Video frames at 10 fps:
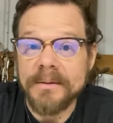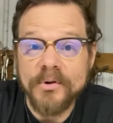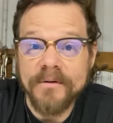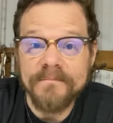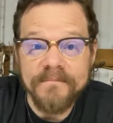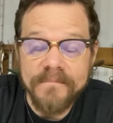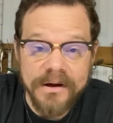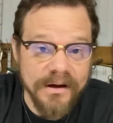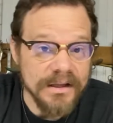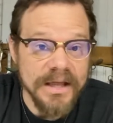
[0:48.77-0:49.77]
I'm doing
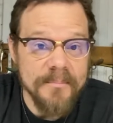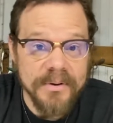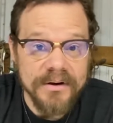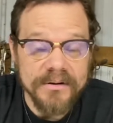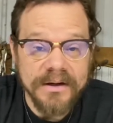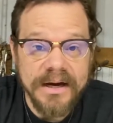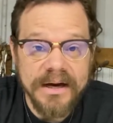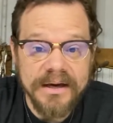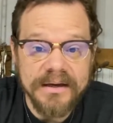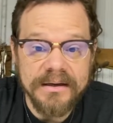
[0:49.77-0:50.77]
a lot better.
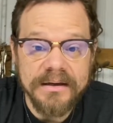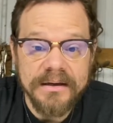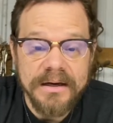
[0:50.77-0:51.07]
I